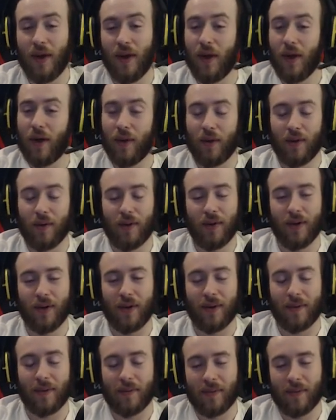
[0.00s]

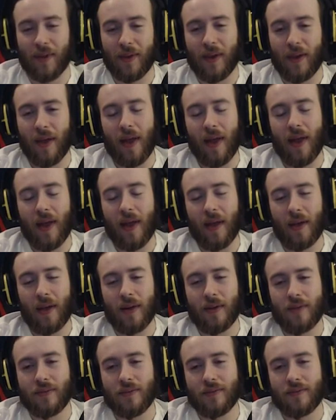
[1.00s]

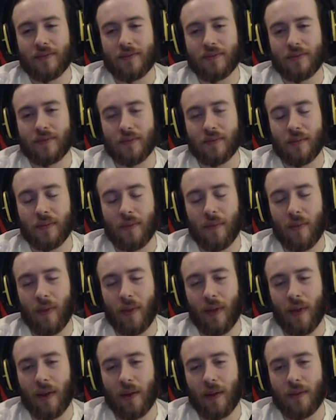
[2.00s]

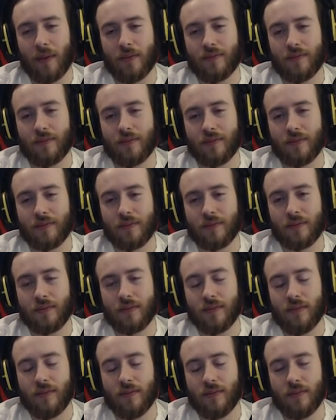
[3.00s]

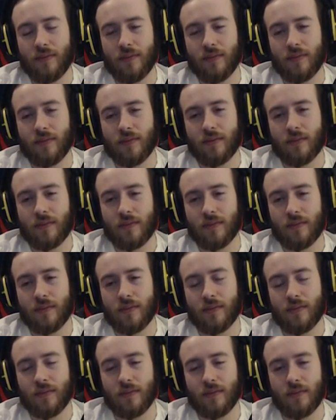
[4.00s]

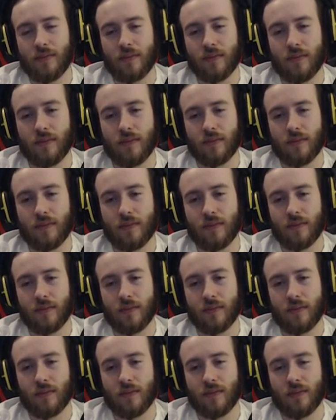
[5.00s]

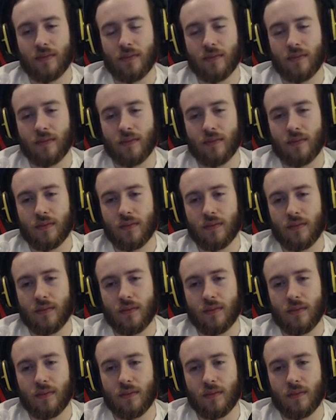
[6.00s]

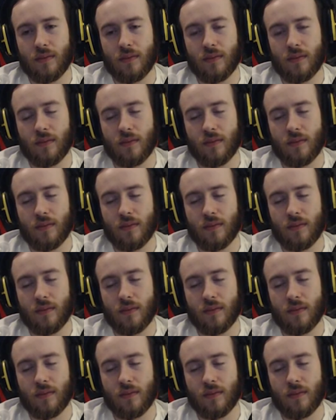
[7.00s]
The person shown says nothing.